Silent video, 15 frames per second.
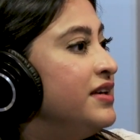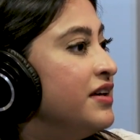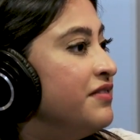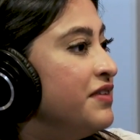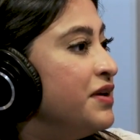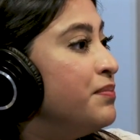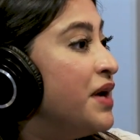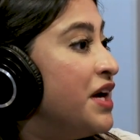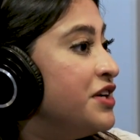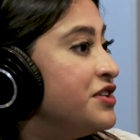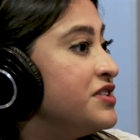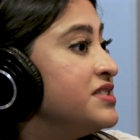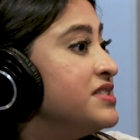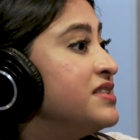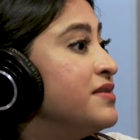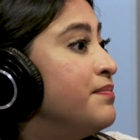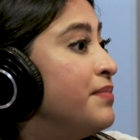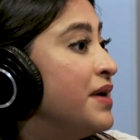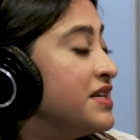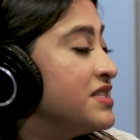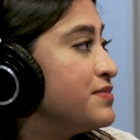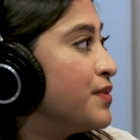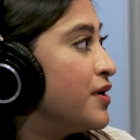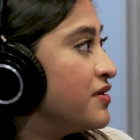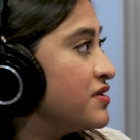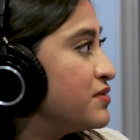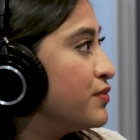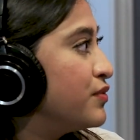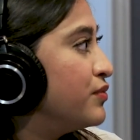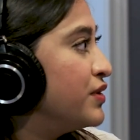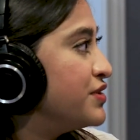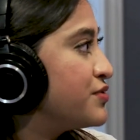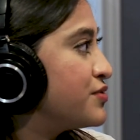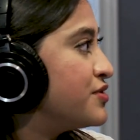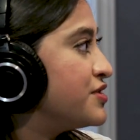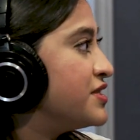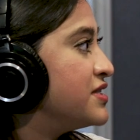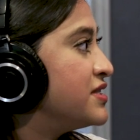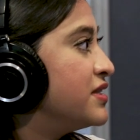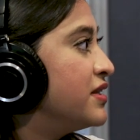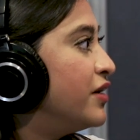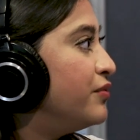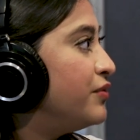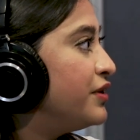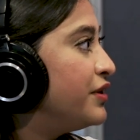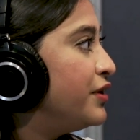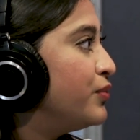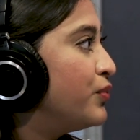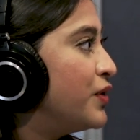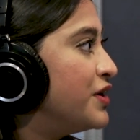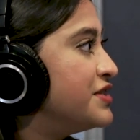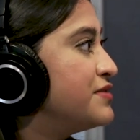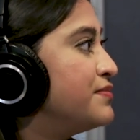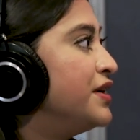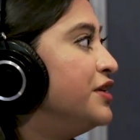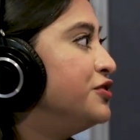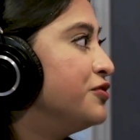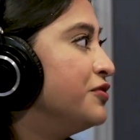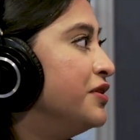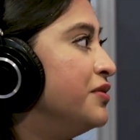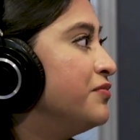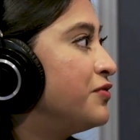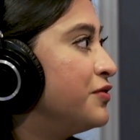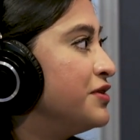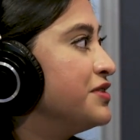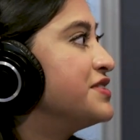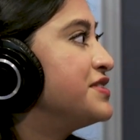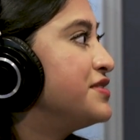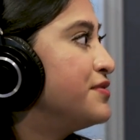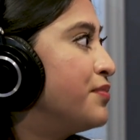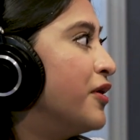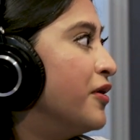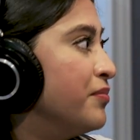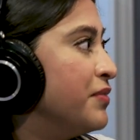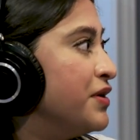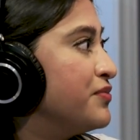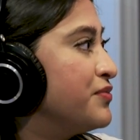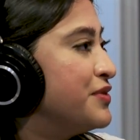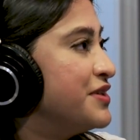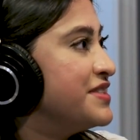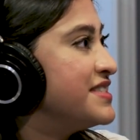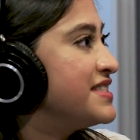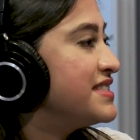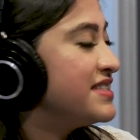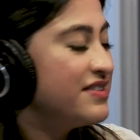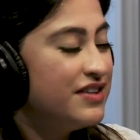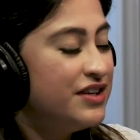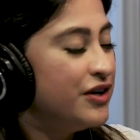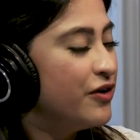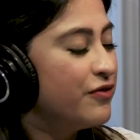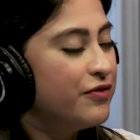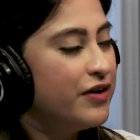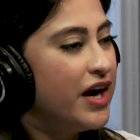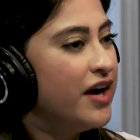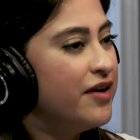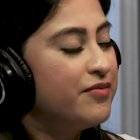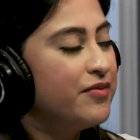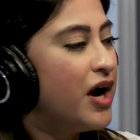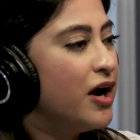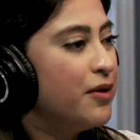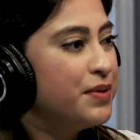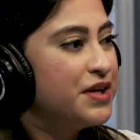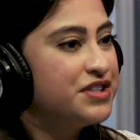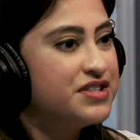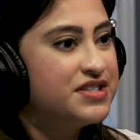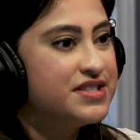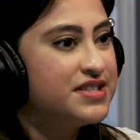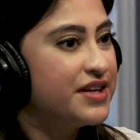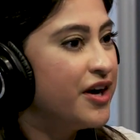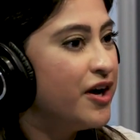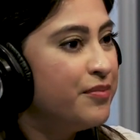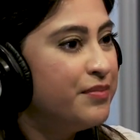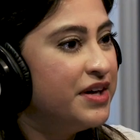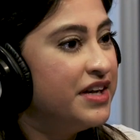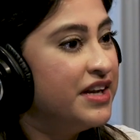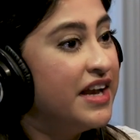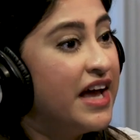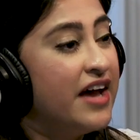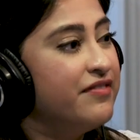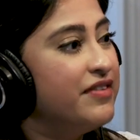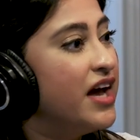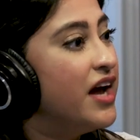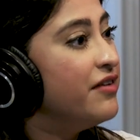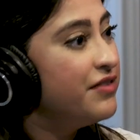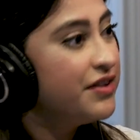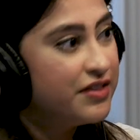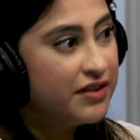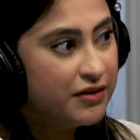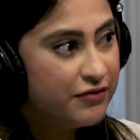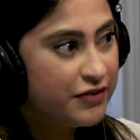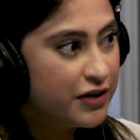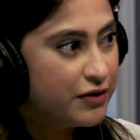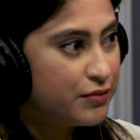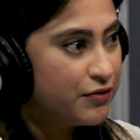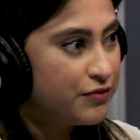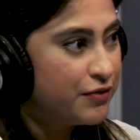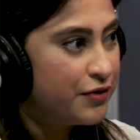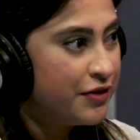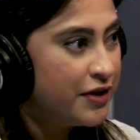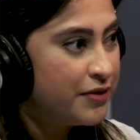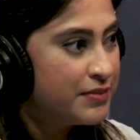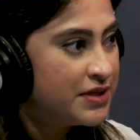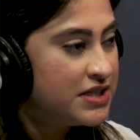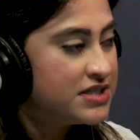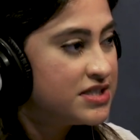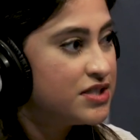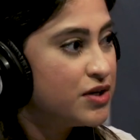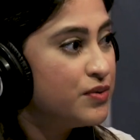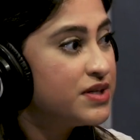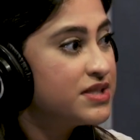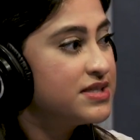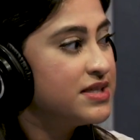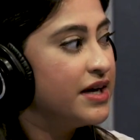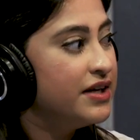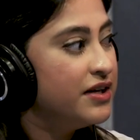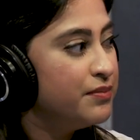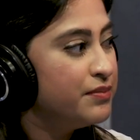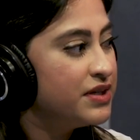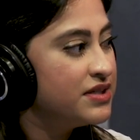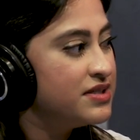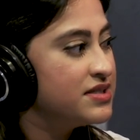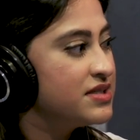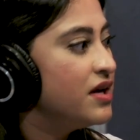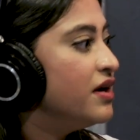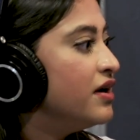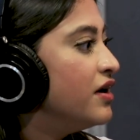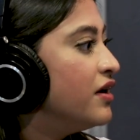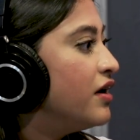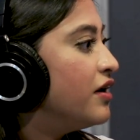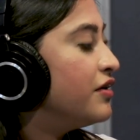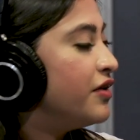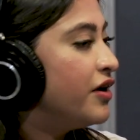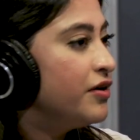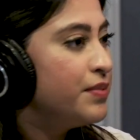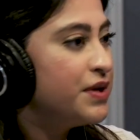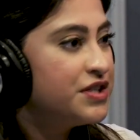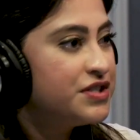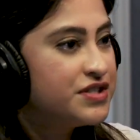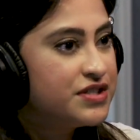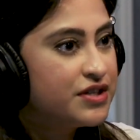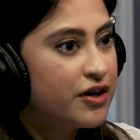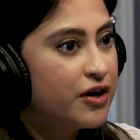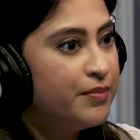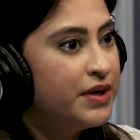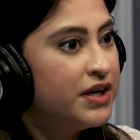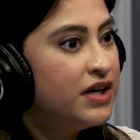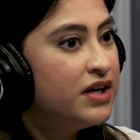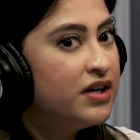giving patients the best possible resources. And that really was my dream for this department was, for our patients to come in and have everything available for them. And it's so exciting because a lot of patients are coming